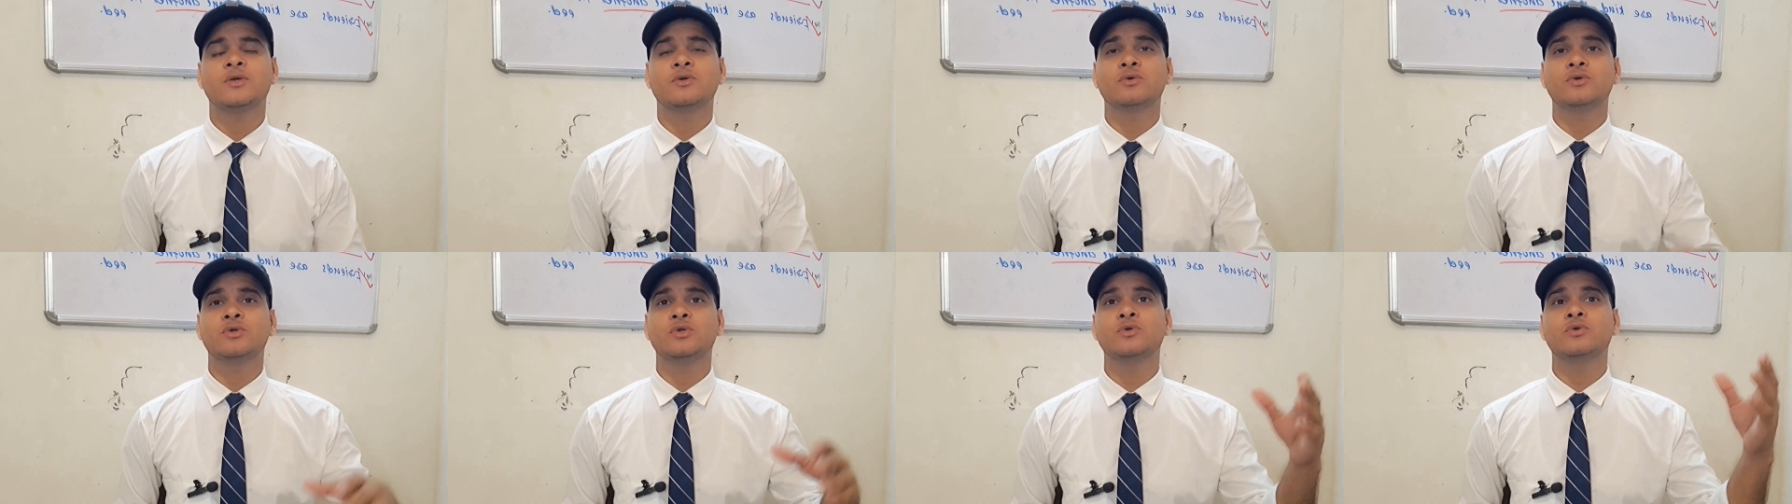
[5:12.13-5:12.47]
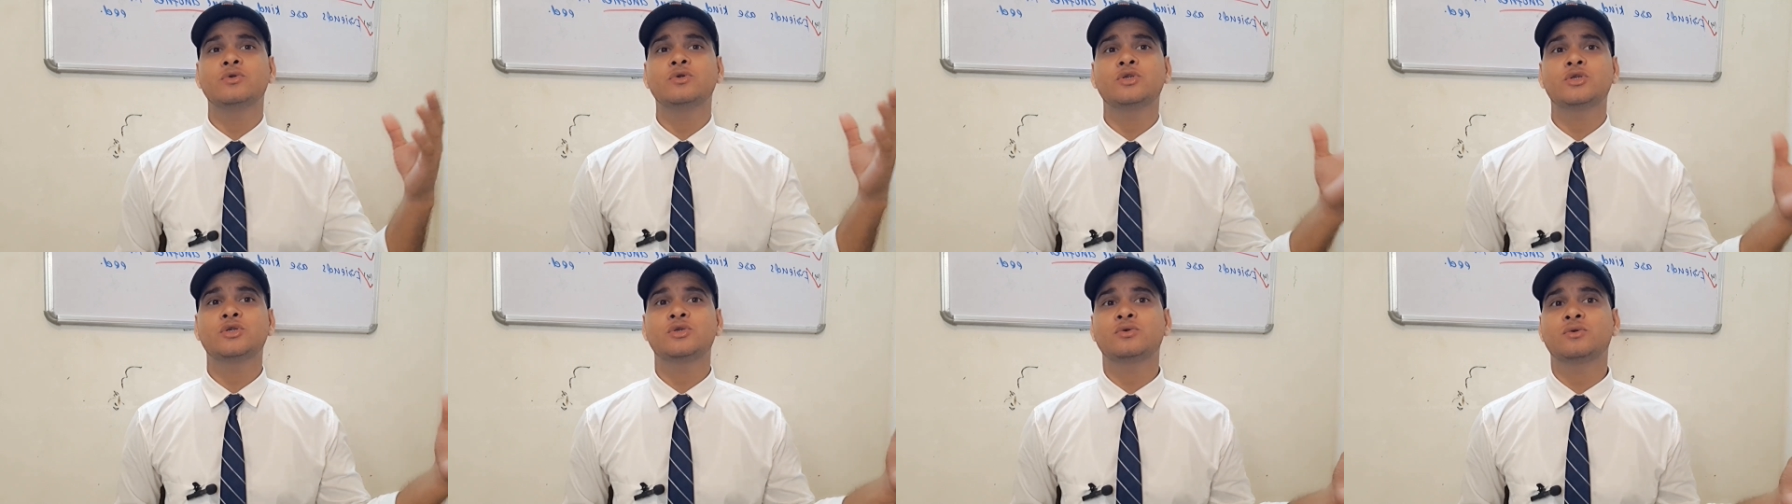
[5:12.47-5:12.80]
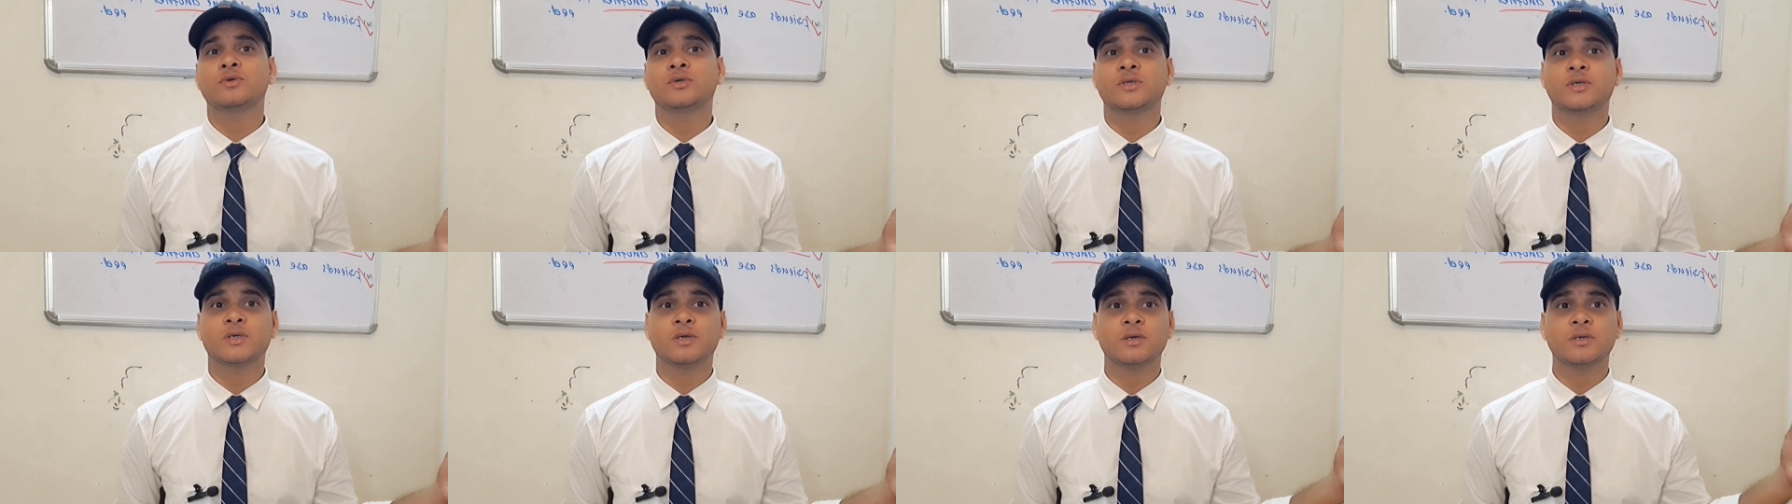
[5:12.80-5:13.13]
You used to
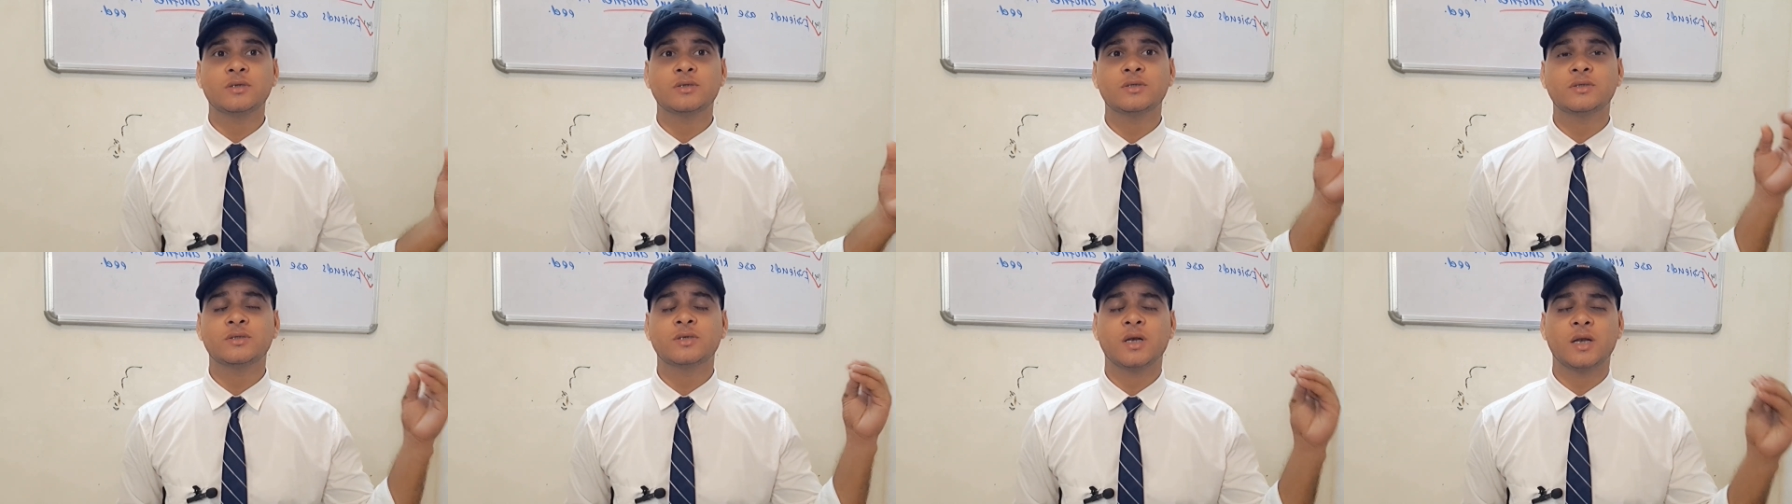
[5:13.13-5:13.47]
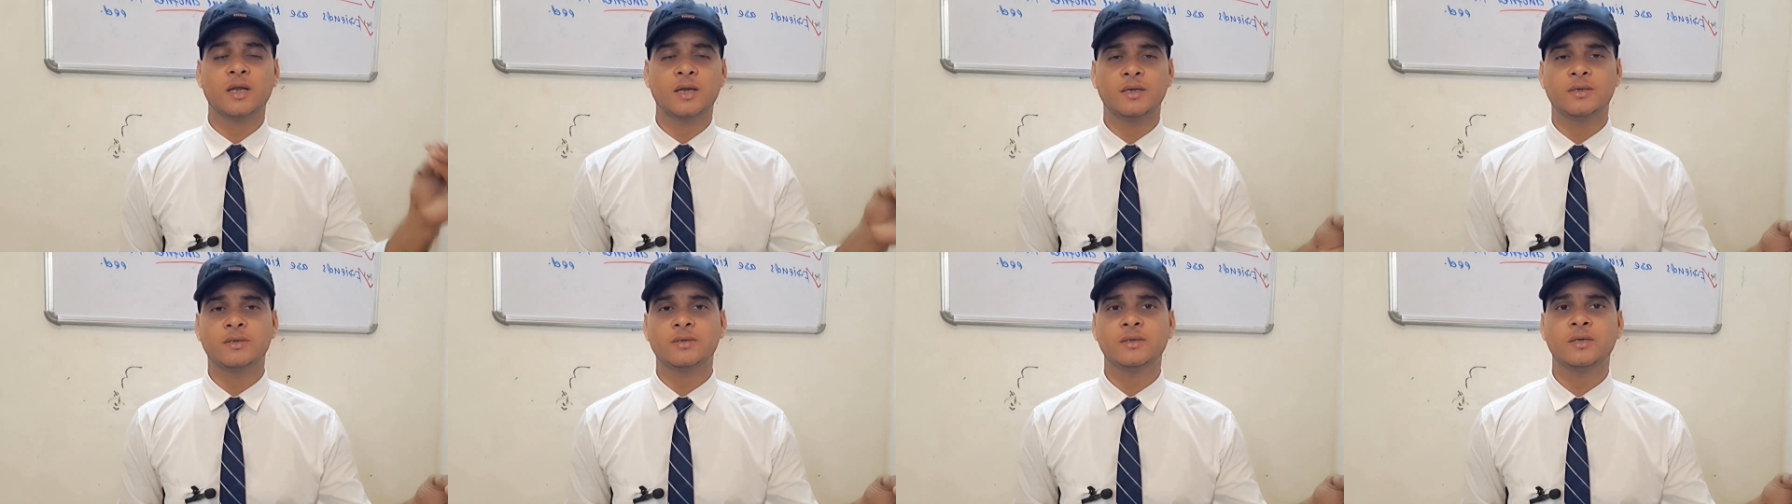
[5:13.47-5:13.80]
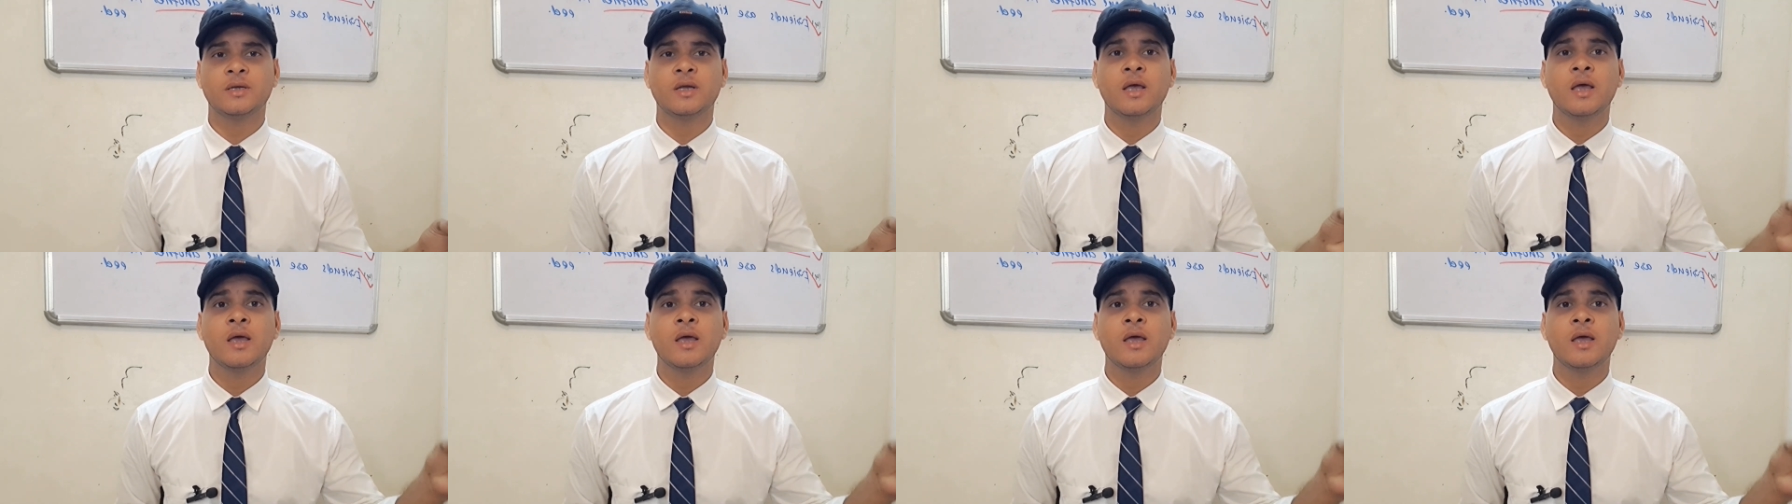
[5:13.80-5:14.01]
translate.